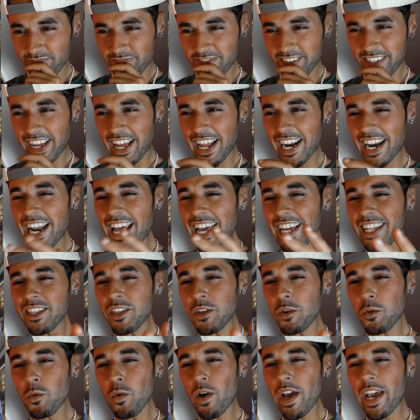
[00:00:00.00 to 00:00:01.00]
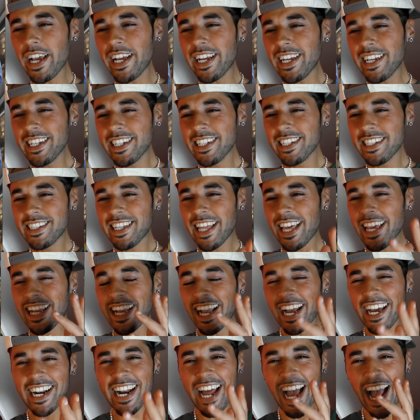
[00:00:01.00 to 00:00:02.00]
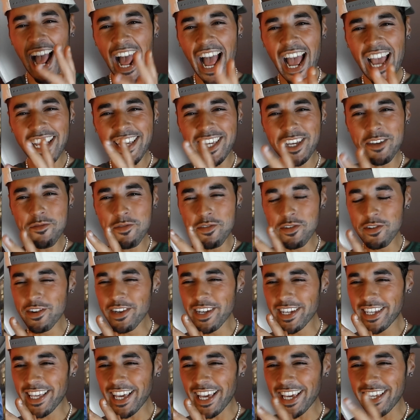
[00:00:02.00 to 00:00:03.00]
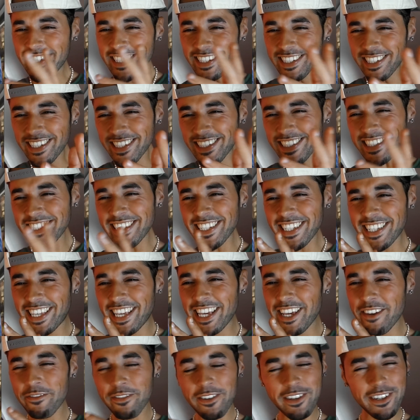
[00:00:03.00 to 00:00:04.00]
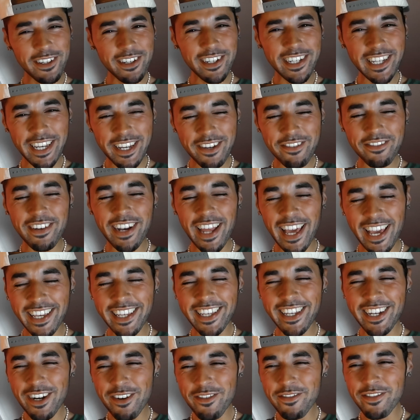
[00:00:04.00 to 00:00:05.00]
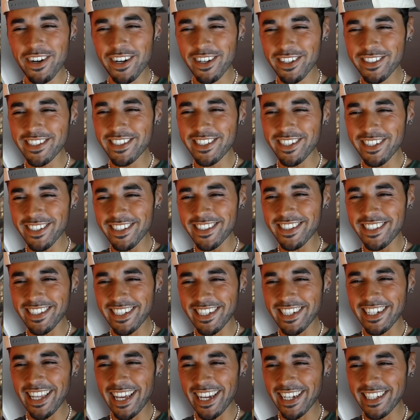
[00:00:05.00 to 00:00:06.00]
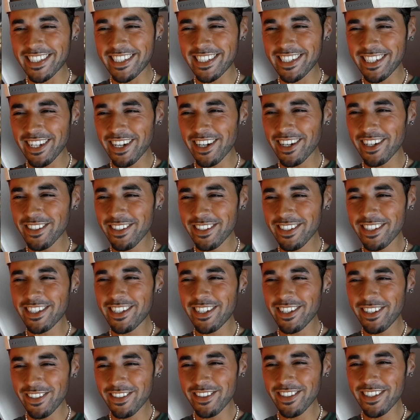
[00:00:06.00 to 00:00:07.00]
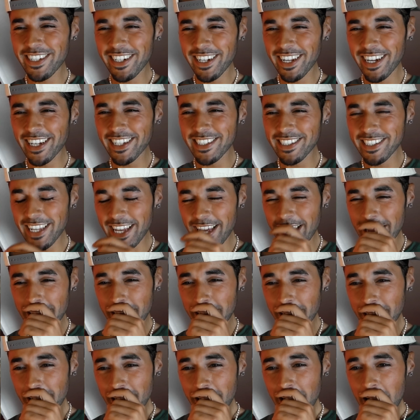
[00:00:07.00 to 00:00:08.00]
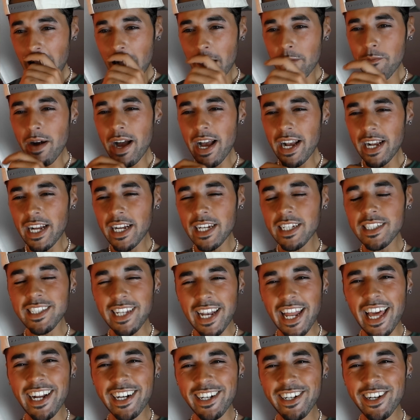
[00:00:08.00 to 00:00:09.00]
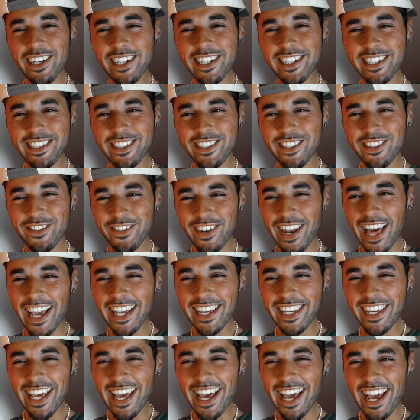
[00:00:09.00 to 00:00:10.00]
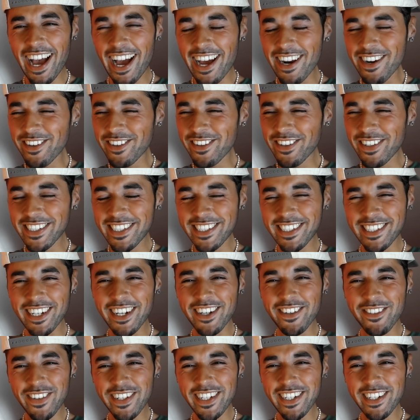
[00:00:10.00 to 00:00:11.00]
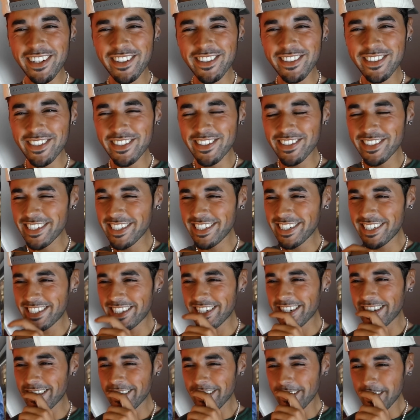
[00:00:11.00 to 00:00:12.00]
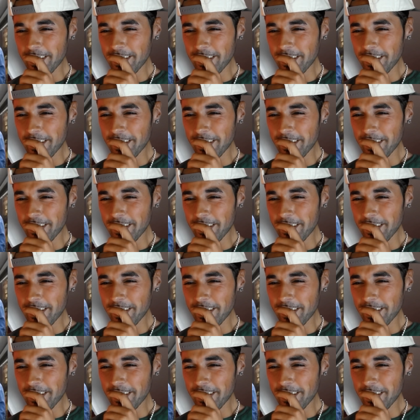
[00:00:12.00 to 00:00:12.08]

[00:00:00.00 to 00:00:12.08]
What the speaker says: I like the way they kind of eye communicate. You just see Kiefer looking like, yo, bros, you're to the next, you know, the cue, you know what I'm saying? And my guy's like, no, the two, like, yeah, I know what's up, we gonna do this shit.